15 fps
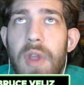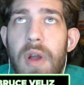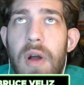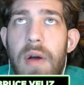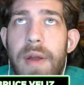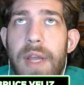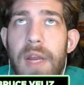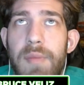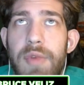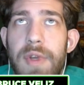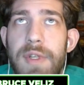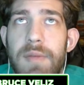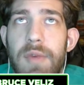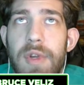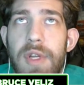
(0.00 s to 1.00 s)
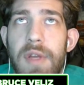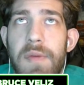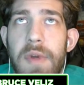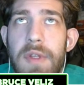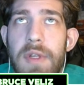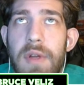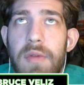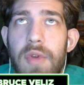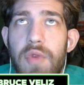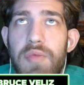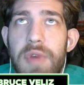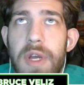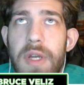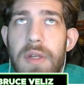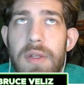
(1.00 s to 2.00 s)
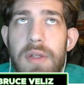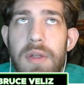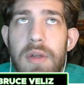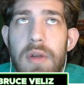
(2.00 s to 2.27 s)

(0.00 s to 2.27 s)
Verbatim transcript: Oh, going to play some good defense on Lopez.